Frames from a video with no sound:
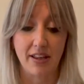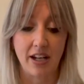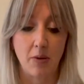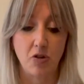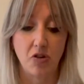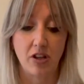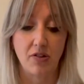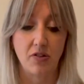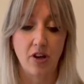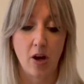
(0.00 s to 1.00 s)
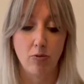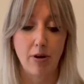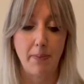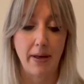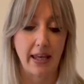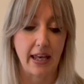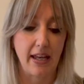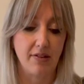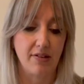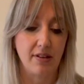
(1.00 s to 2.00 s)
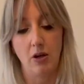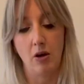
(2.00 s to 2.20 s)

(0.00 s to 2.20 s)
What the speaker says: and then I'm just going to start wrapping it